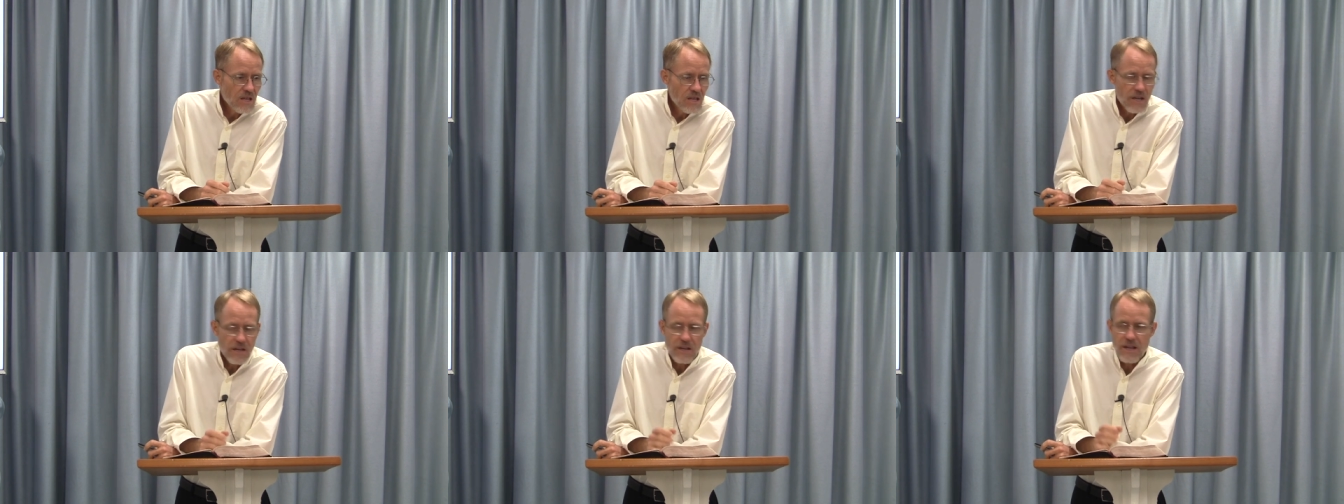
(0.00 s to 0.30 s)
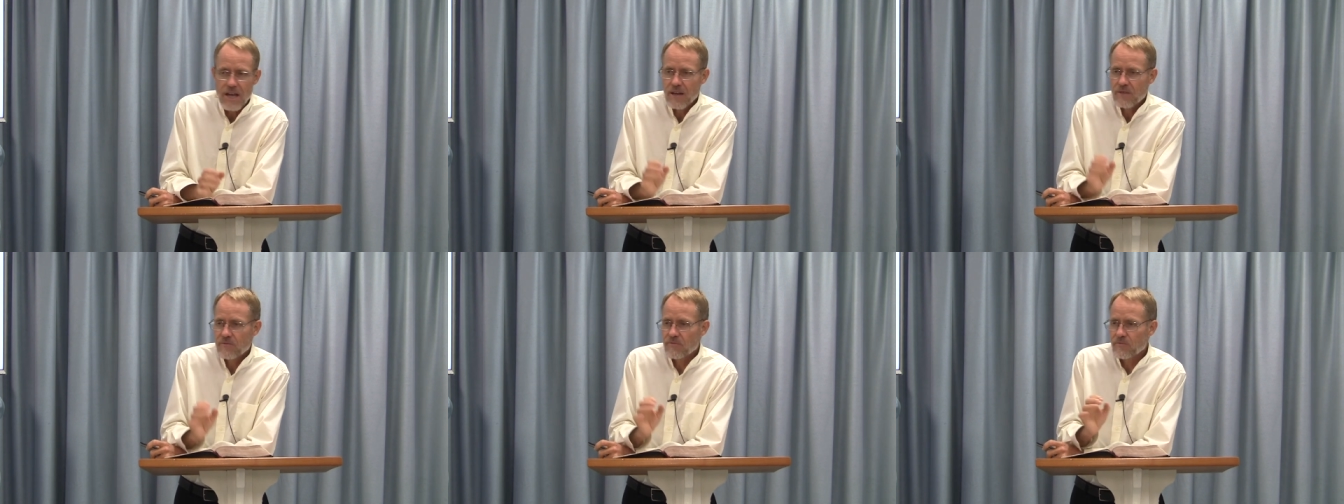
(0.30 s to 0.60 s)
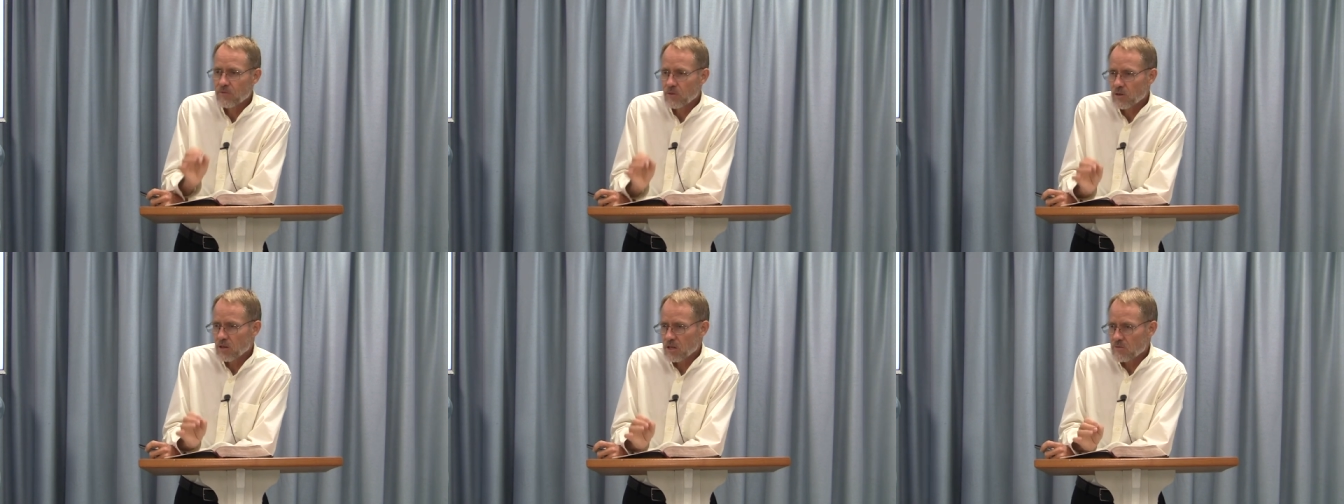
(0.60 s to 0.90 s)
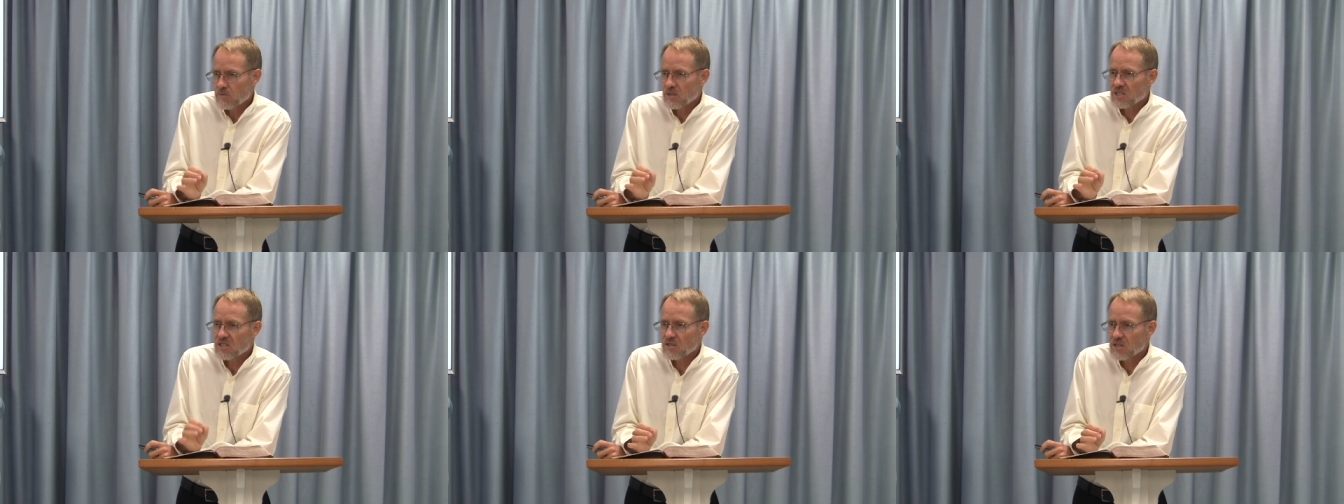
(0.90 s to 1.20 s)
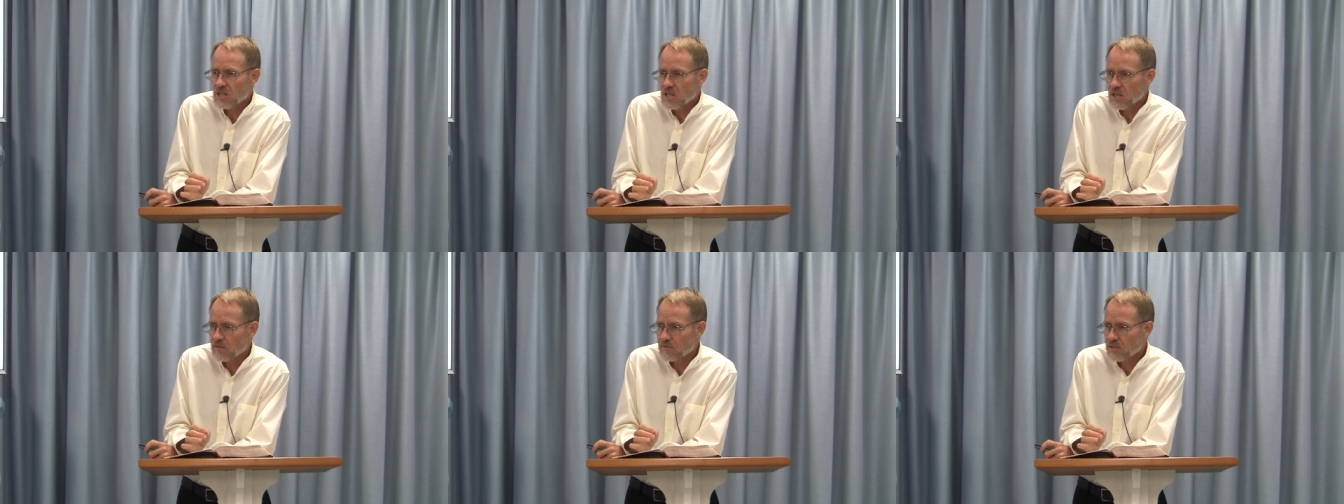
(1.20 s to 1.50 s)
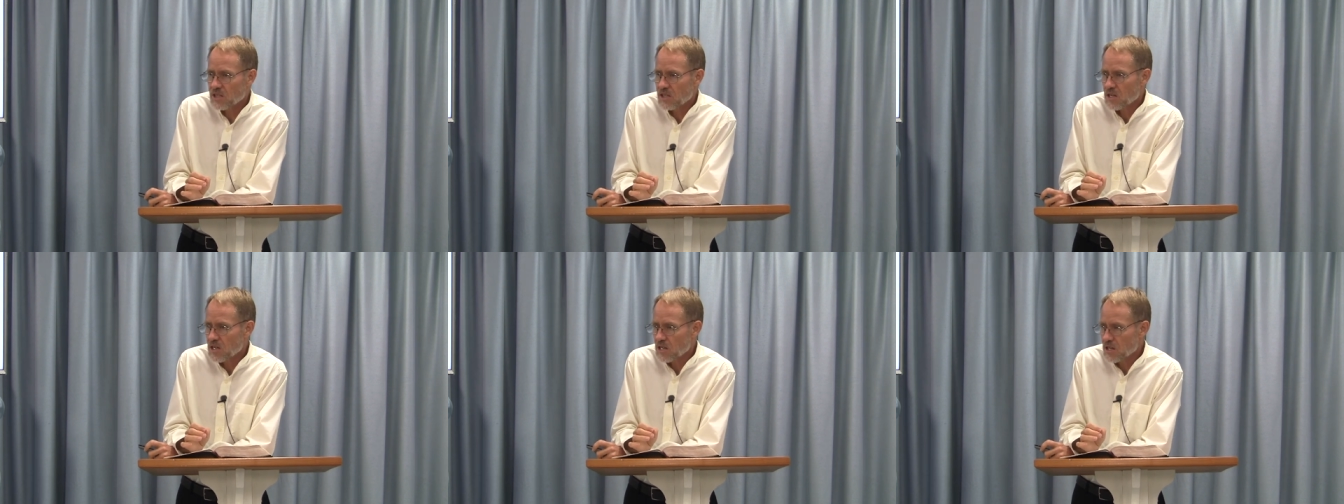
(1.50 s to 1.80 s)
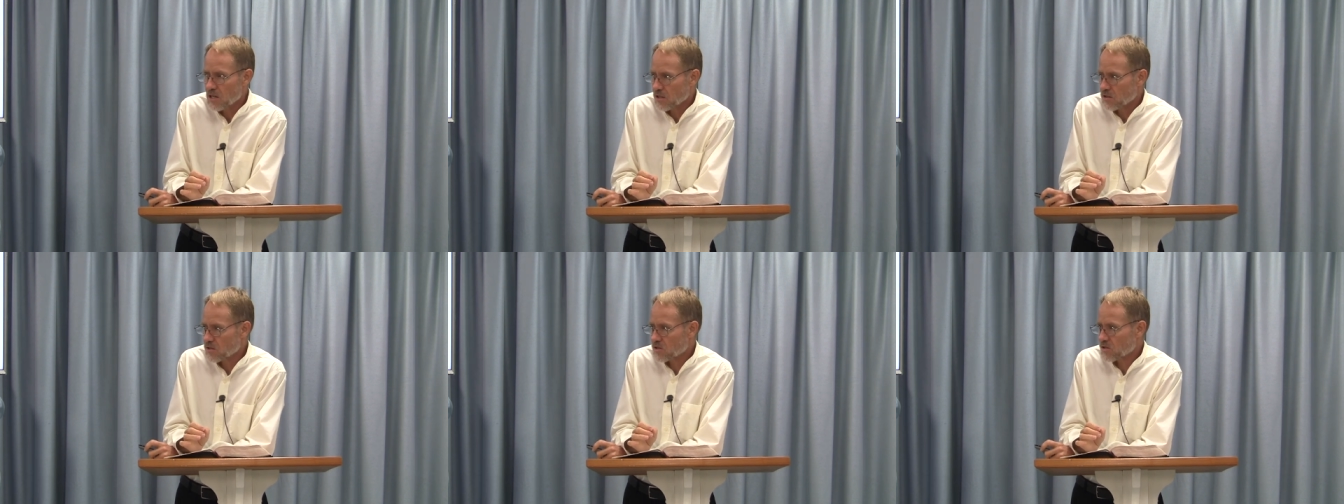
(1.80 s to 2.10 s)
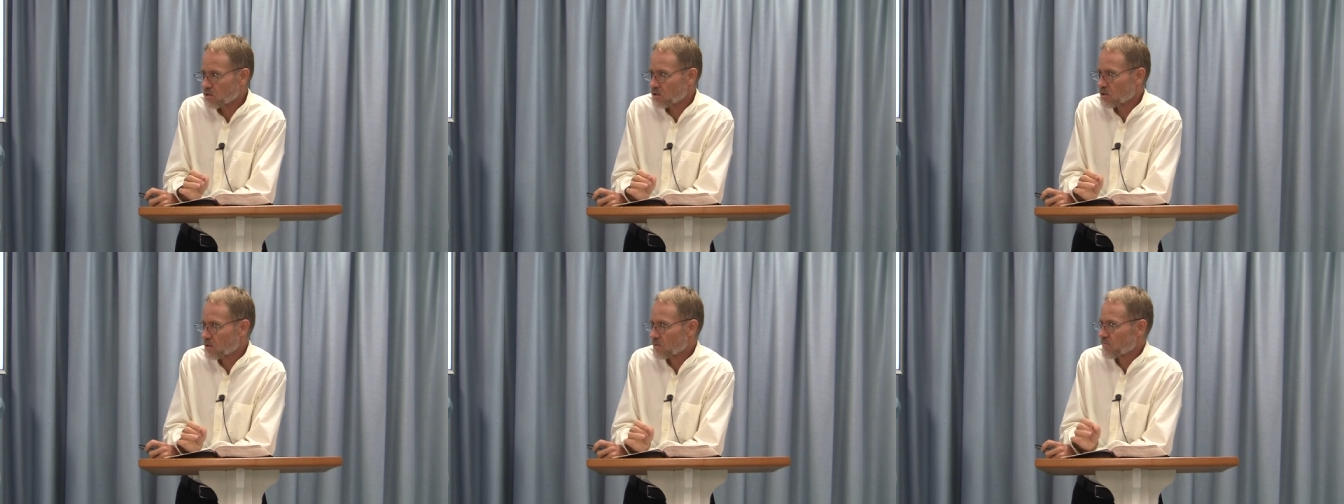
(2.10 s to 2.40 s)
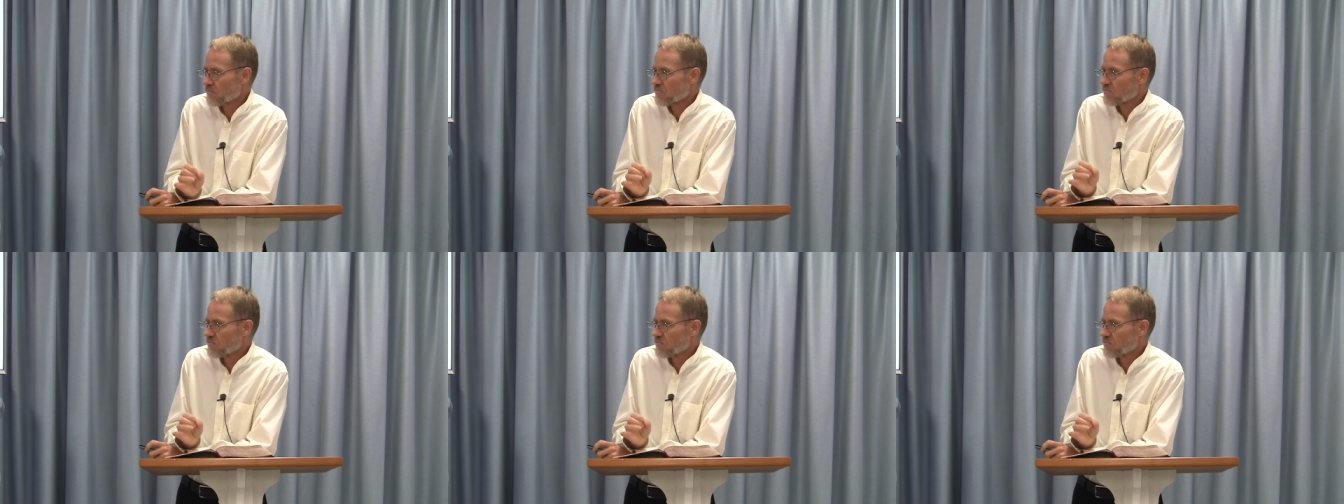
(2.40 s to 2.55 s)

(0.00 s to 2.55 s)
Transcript: it had fully received its,